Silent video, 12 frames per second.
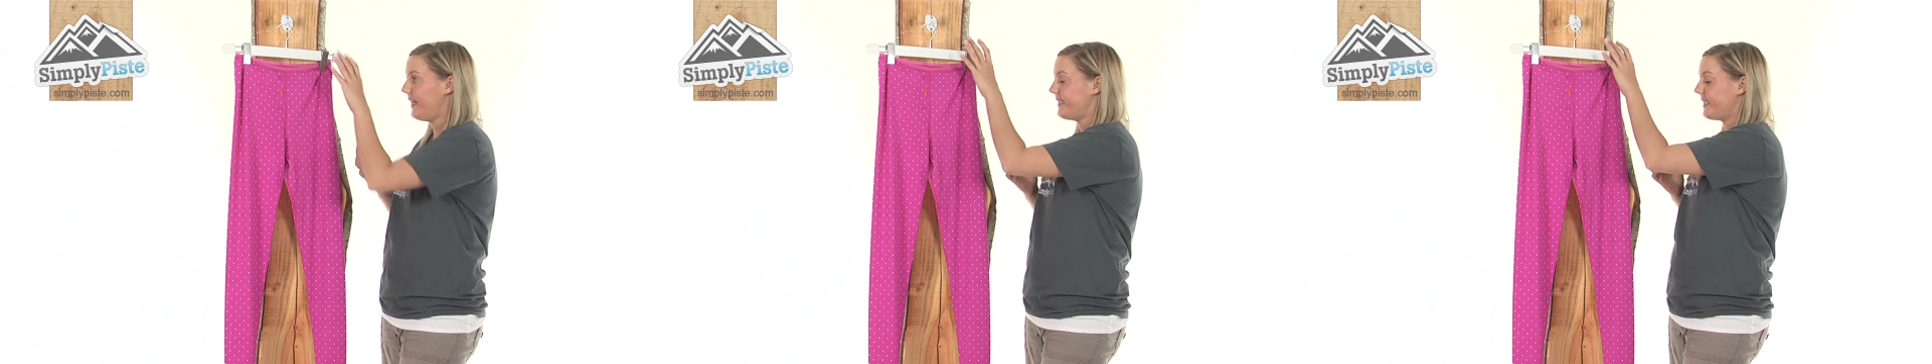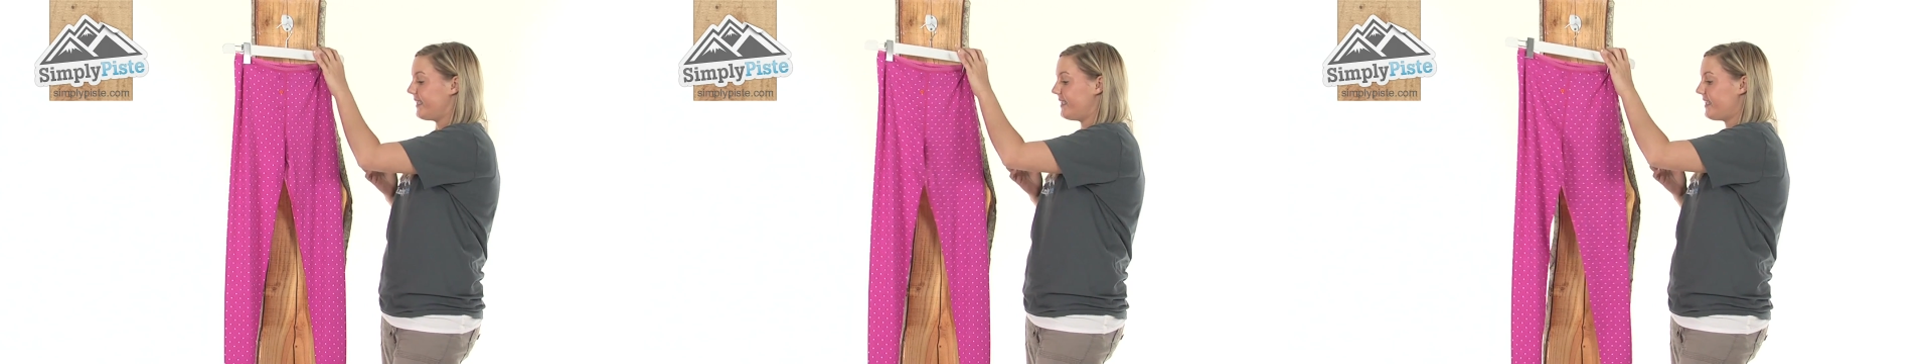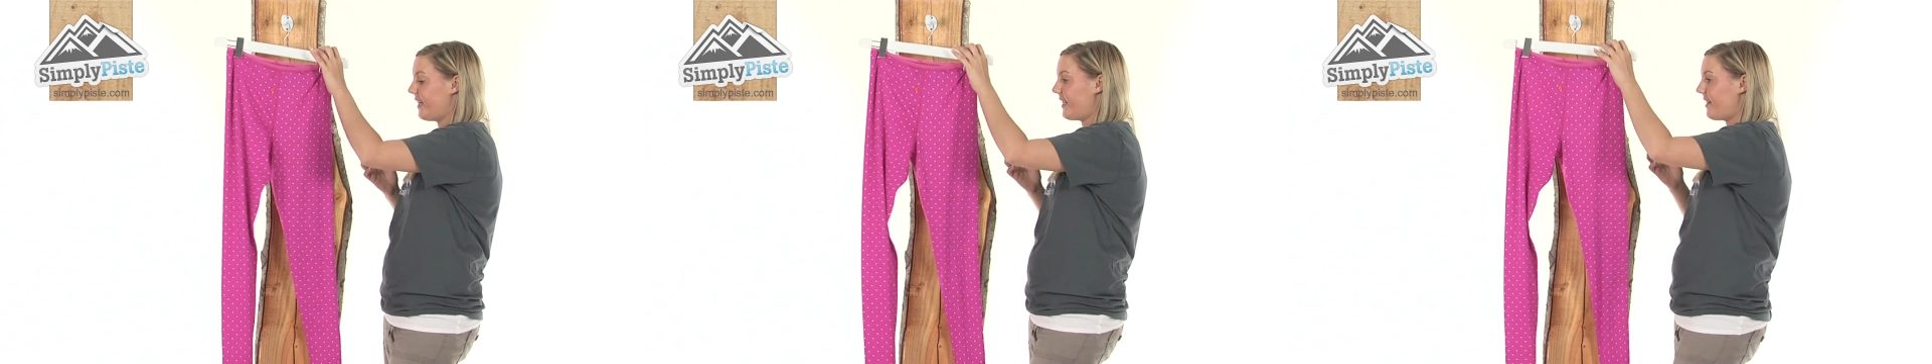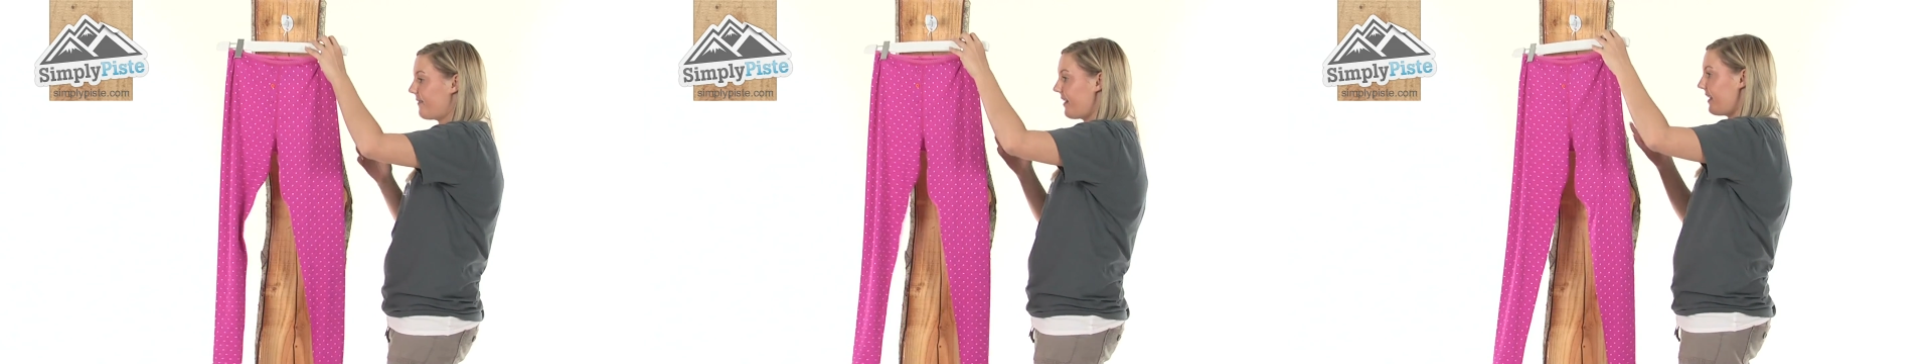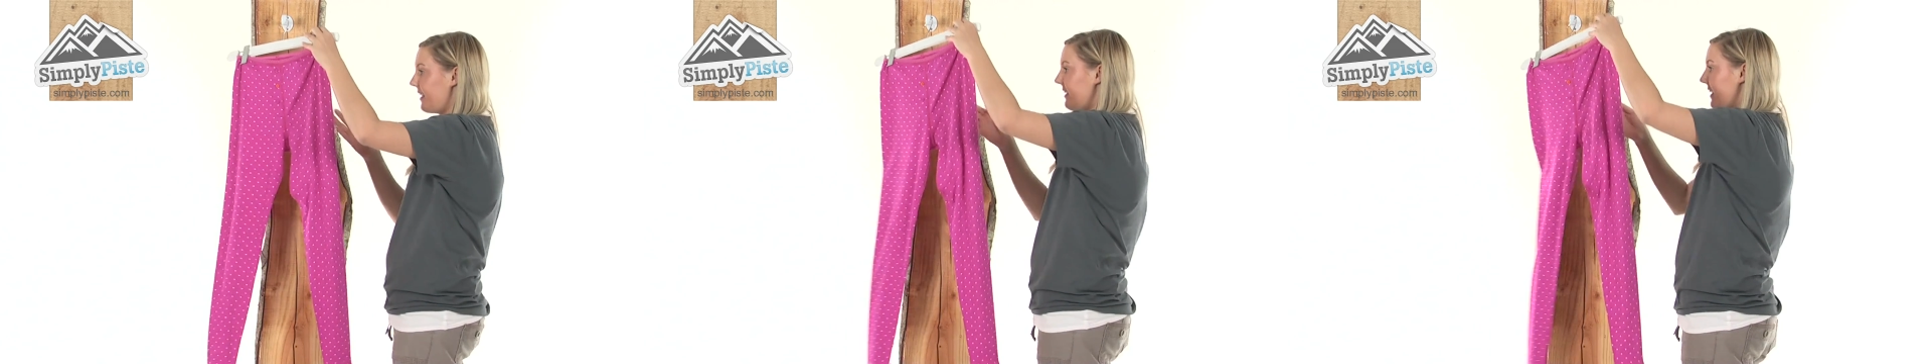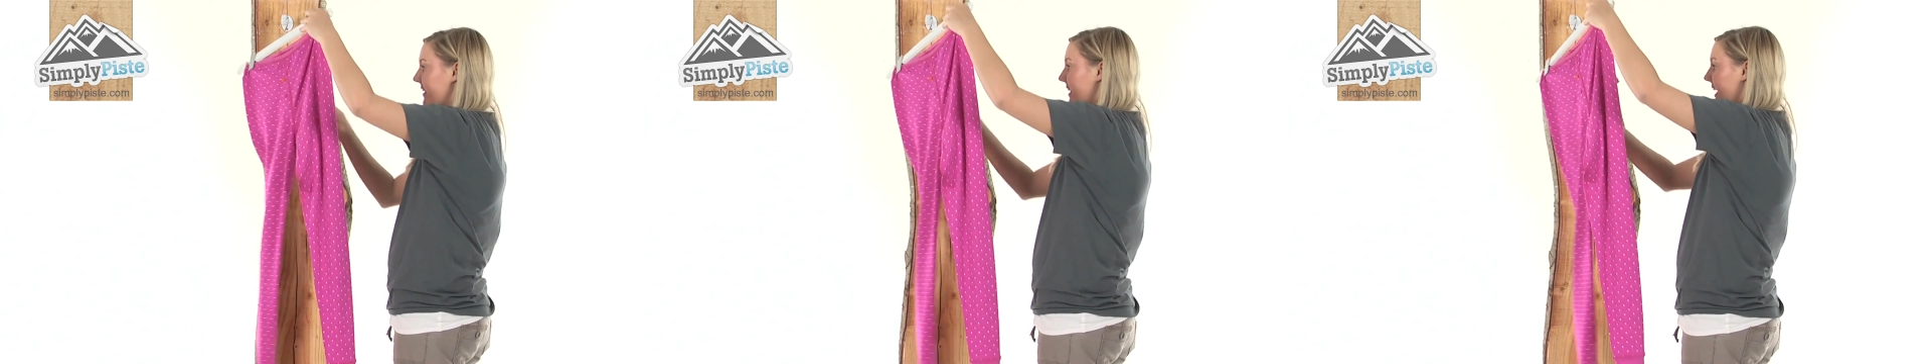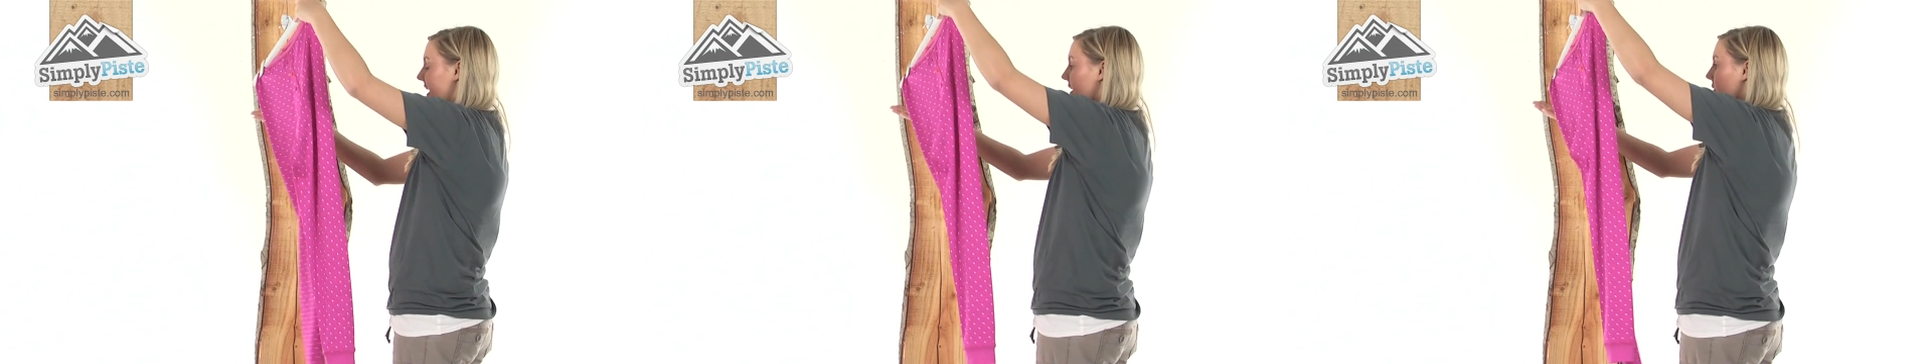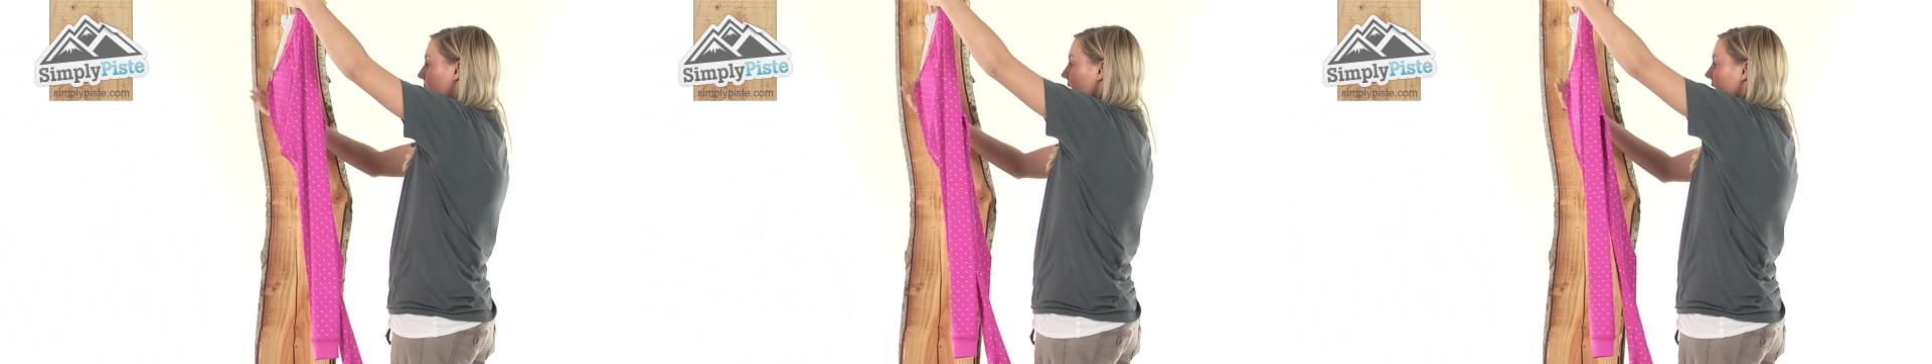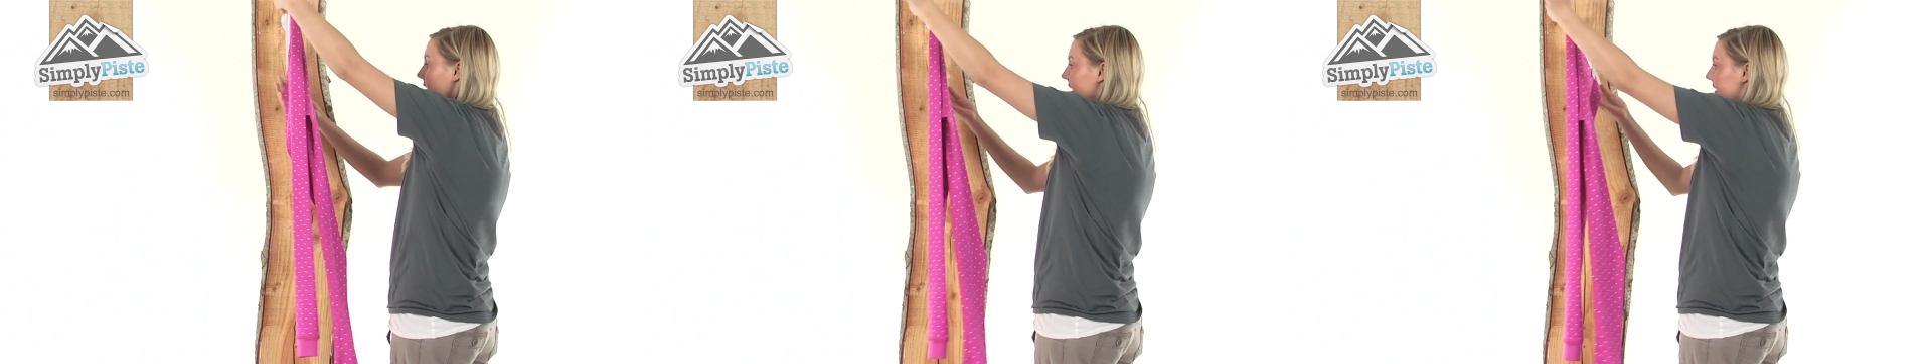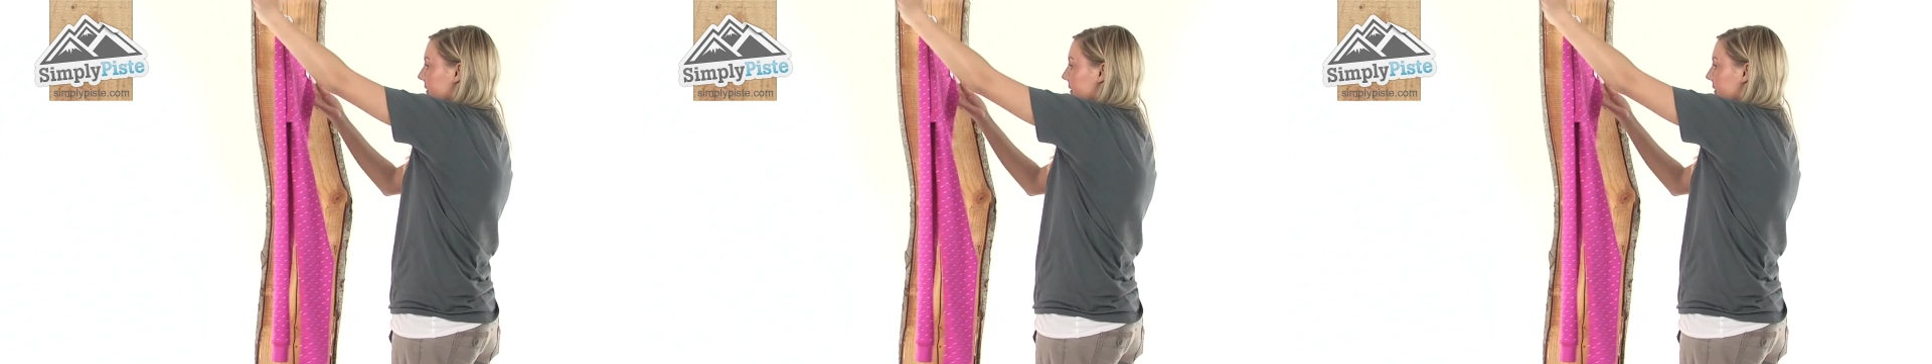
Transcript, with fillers: Just going to turn it around now so you can take a quick look